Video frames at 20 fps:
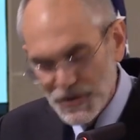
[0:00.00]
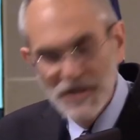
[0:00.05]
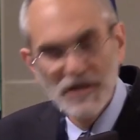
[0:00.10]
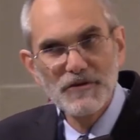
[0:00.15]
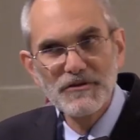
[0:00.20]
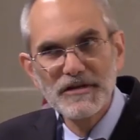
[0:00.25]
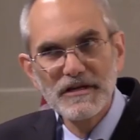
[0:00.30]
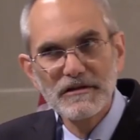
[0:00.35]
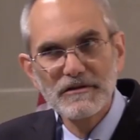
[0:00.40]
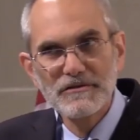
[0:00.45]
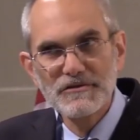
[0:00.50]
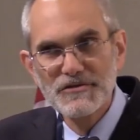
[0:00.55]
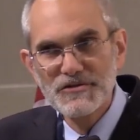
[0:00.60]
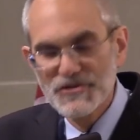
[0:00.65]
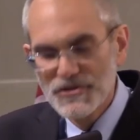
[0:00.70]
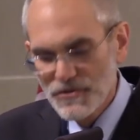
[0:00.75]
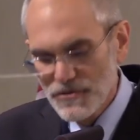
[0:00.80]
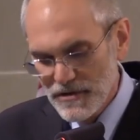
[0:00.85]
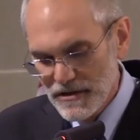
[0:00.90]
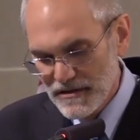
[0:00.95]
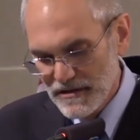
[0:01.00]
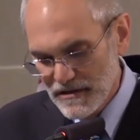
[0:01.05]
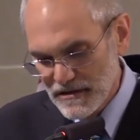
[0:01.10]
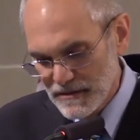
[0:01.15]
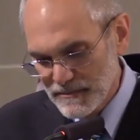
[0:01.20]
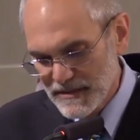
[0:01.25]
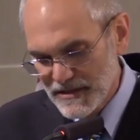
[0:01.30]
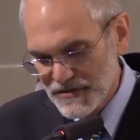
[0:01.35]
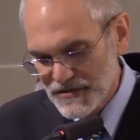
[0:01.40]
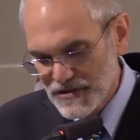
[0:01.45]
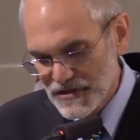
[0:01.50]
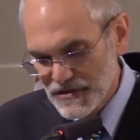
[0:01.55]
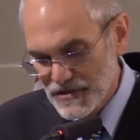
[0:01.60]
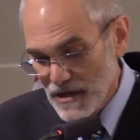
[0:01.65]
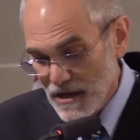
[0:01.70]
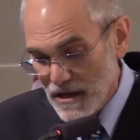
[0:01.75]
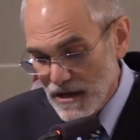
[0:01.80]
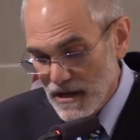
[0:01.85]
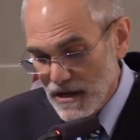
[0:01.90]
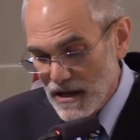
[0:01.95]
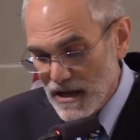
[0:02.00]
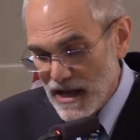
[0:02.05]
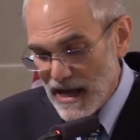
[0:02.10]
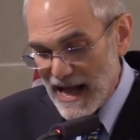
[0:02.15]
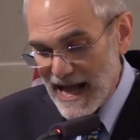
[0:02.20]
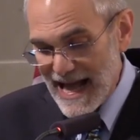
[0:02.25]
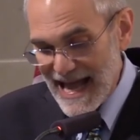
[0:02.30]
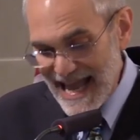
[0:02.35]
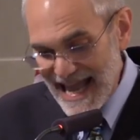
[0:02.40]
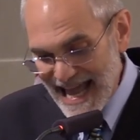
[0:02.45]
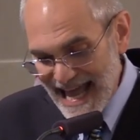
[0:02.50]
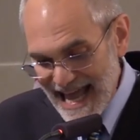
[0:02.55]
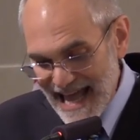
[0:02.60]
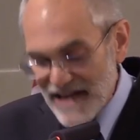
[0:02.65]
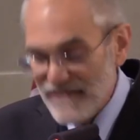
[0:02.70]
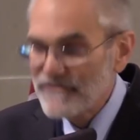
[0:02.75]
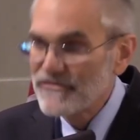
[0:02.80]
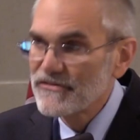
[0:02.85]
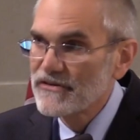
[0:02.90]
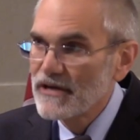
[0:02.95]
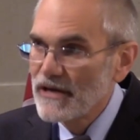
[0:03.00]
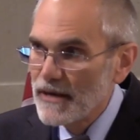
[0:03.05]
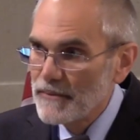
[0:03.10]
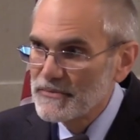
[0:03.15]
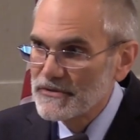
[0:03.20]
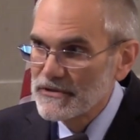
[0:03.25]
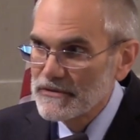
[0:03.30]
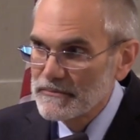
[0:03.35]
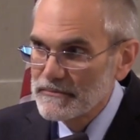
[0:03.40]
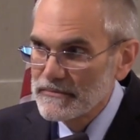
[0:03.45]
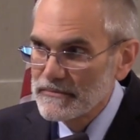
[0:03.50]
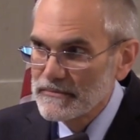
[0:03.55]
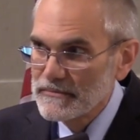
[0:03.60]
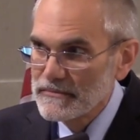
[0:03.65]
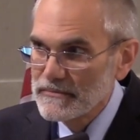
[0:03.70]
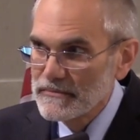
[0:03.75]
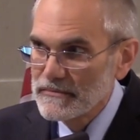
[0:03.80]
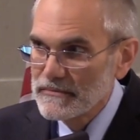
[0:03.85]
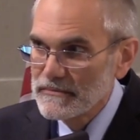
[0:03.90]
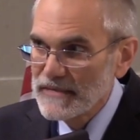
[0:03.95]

Well, you know the end of the story. The young man says, I have kept him.